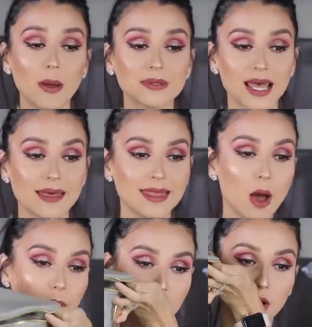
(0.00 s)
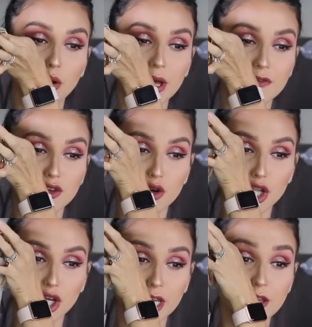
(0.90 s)
website down below if
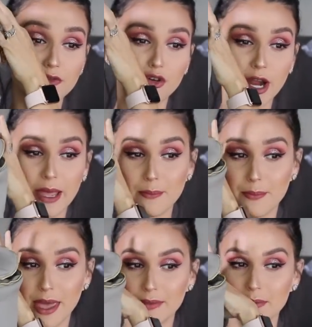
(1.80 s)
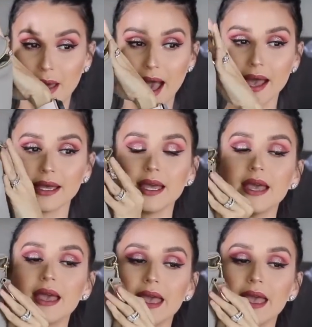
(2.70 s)
you're looking for a baby bag.